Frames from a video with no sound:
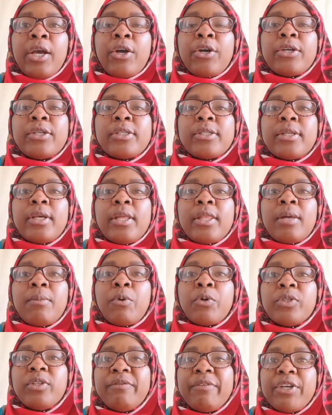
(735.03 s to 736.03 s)
because the
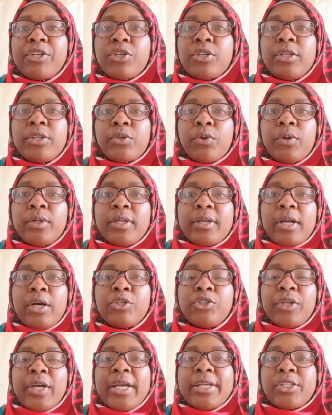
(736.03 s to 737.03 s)
motivation is all
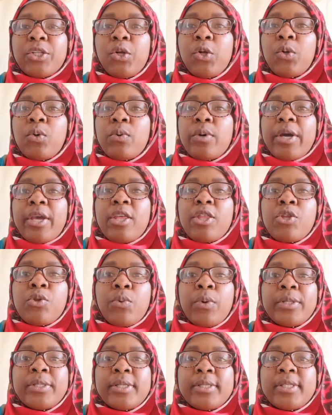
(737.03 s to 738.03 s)
around. You guys are all working
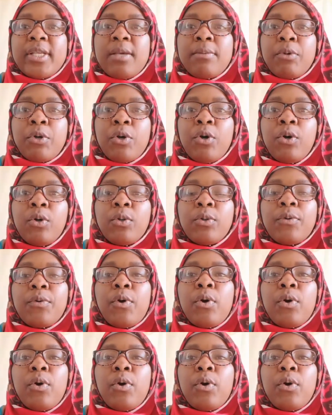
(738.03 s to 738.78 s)
towards the same goal.